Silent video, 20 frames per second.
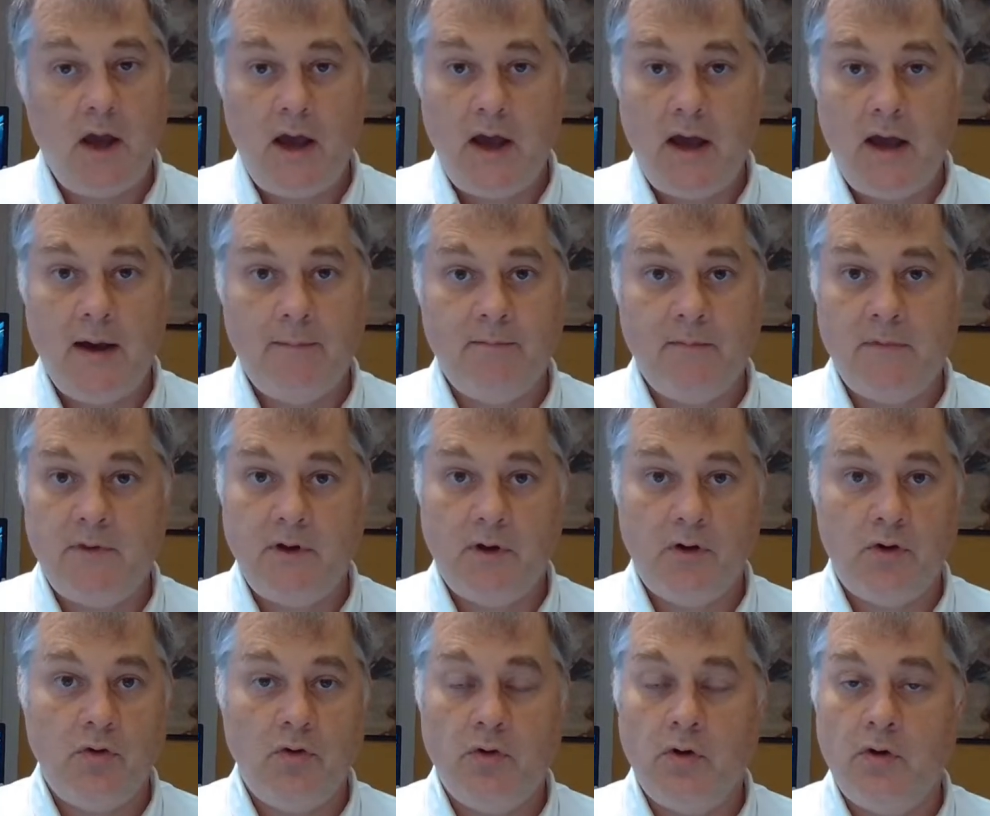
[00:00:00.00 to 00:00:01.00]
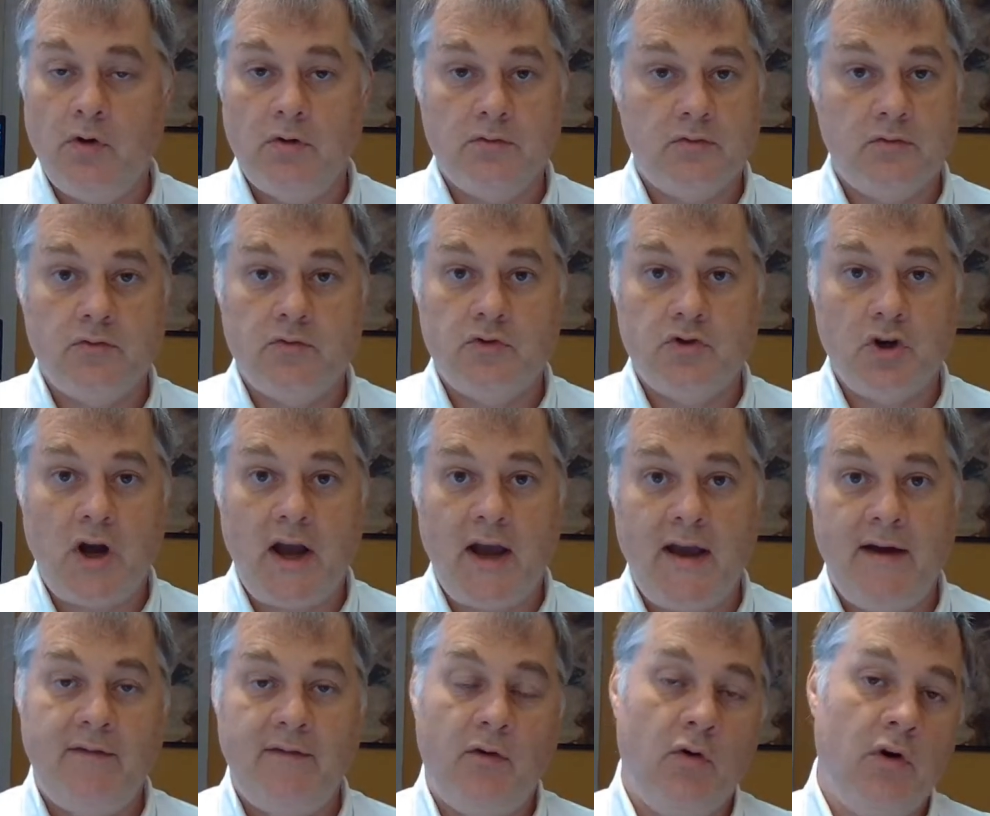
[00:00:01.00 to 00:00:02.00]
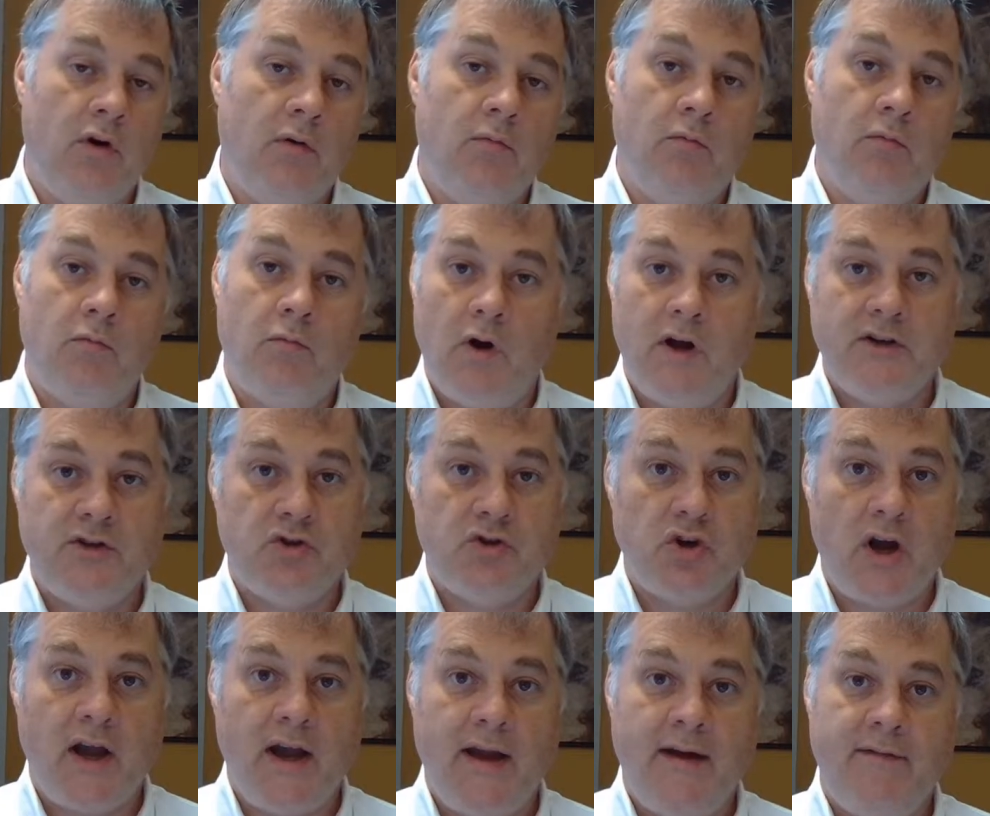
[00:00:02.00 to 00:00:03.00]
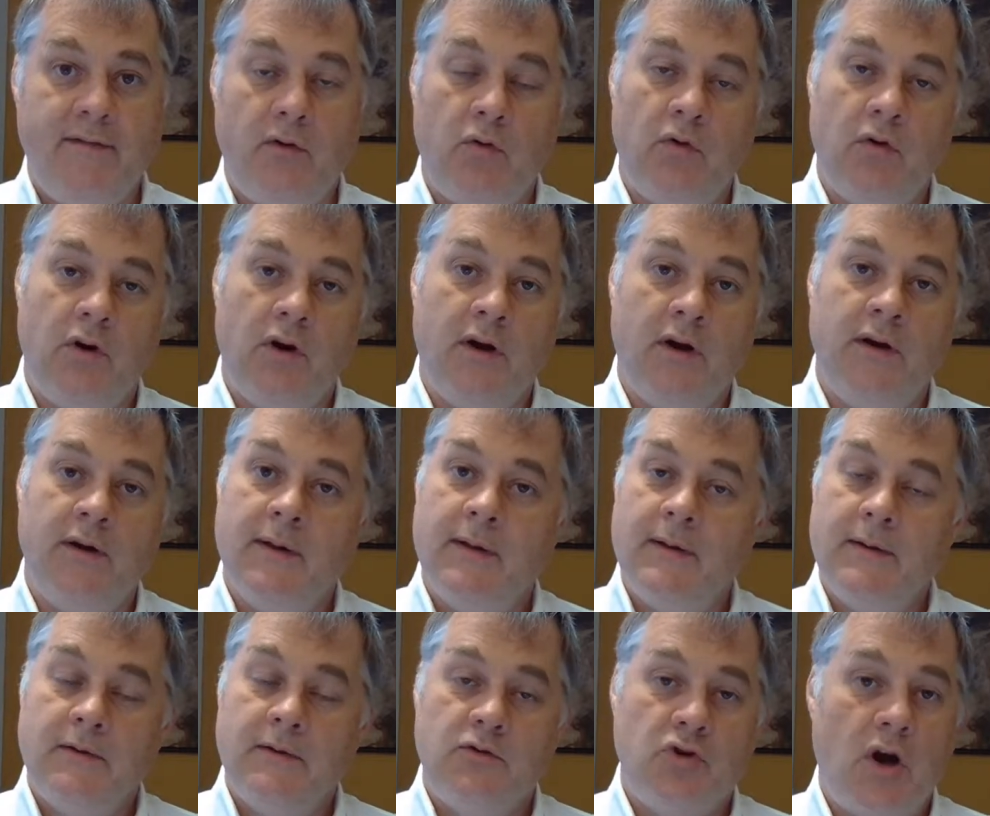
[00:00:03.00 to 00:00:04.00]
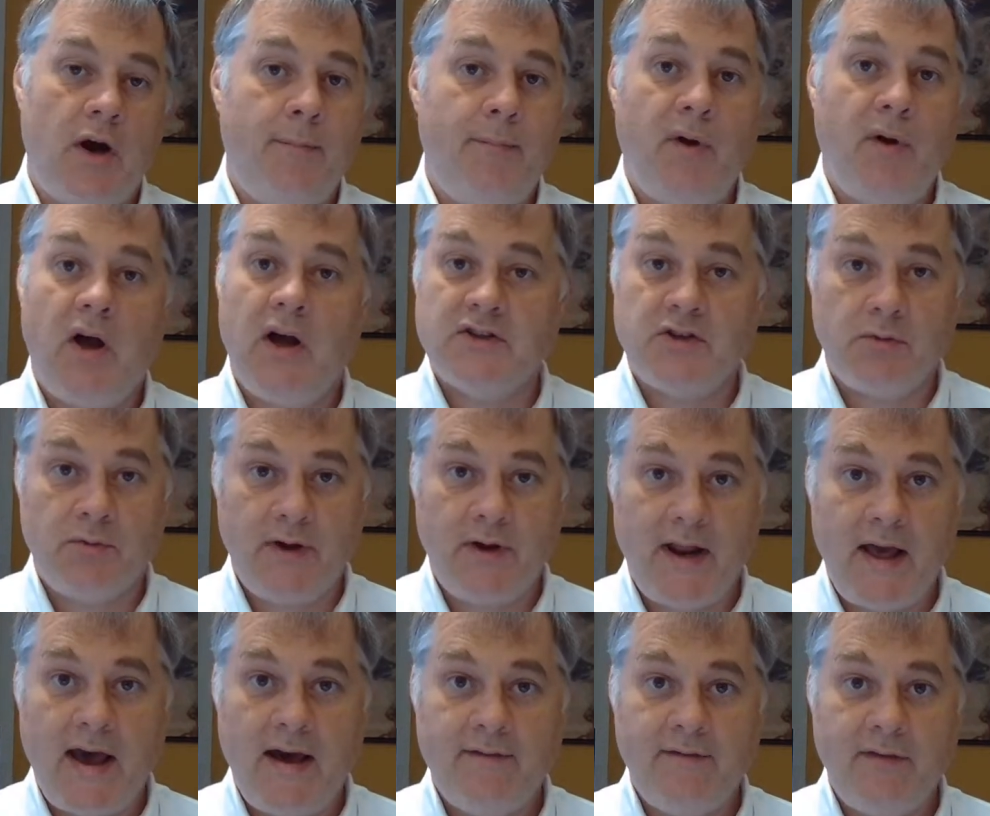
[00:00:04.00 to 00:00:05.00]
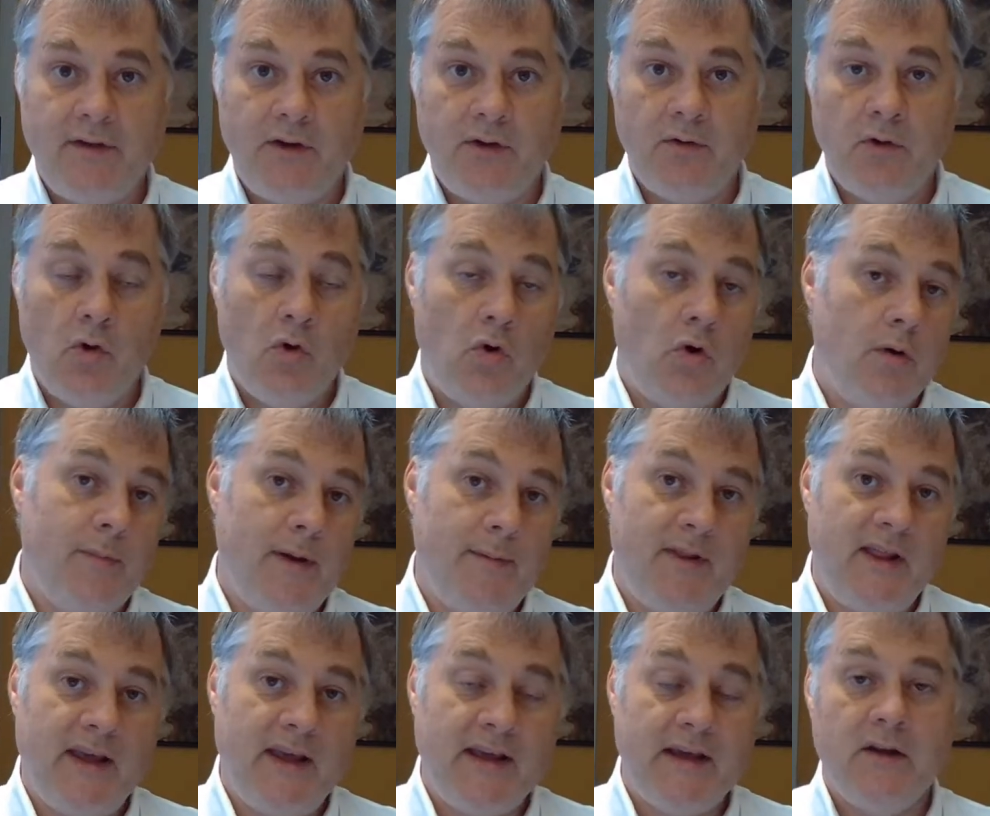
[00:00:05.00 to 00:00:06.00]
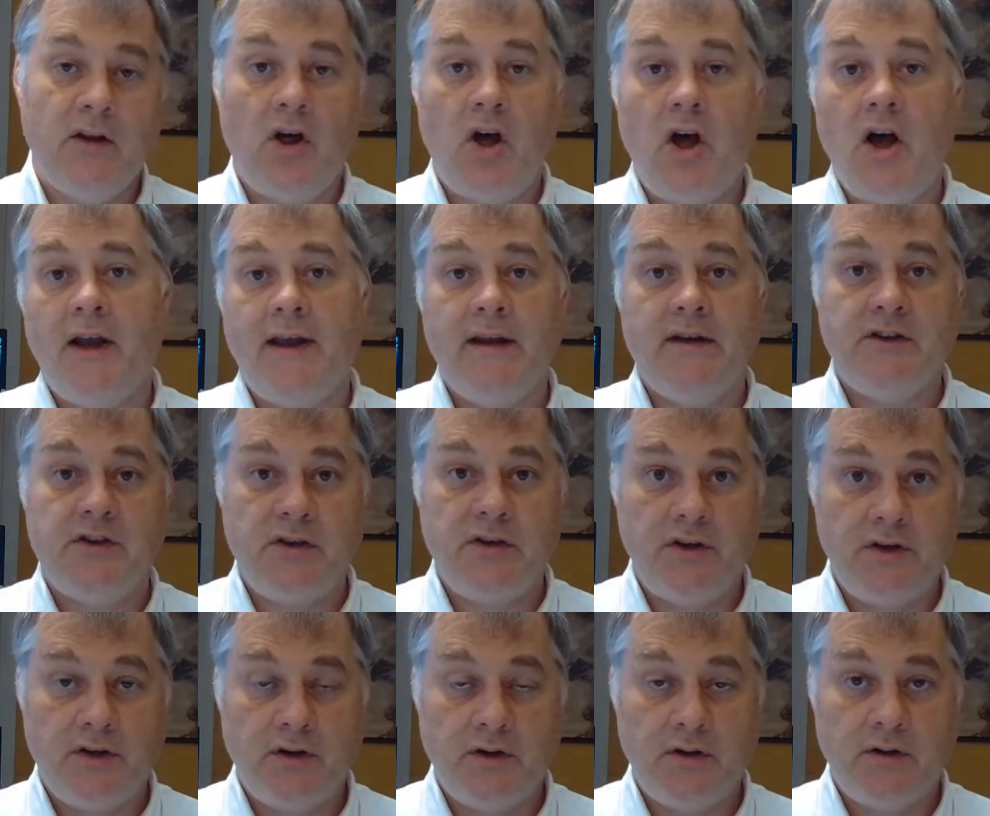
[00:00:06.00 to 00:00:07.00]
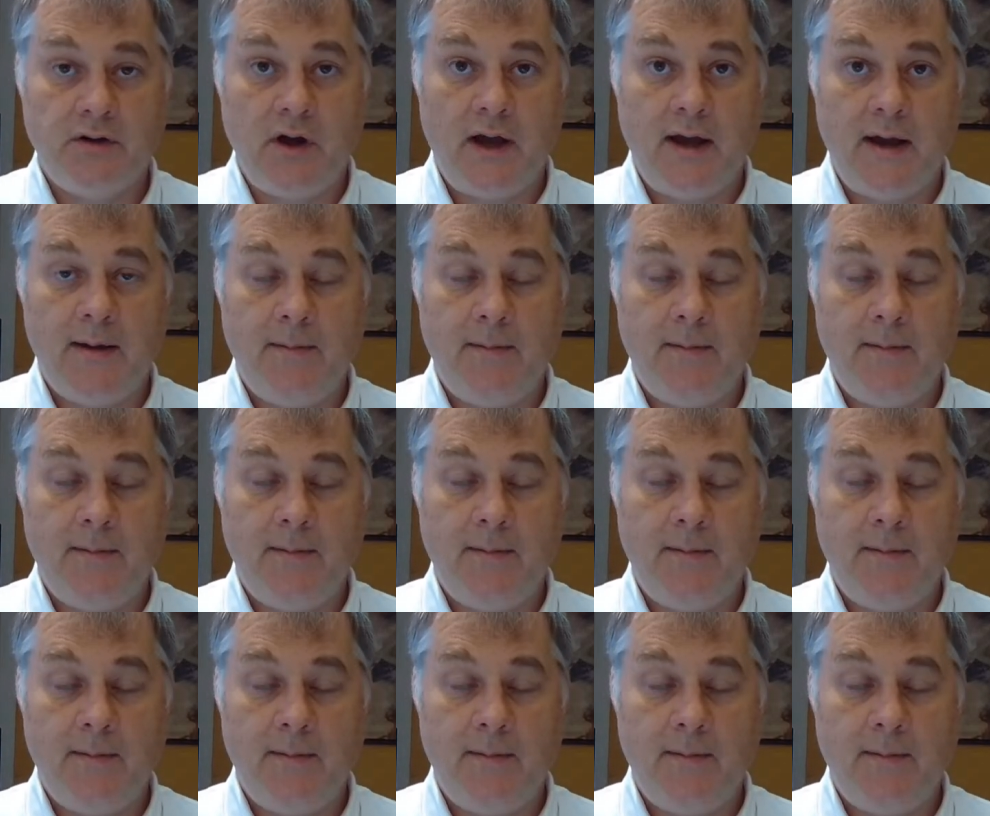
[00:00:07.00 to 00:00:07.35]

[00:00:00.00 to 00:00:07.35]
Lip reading: the Google Drive or OneDrive or Dropbox or what have you, or maybe they can log into your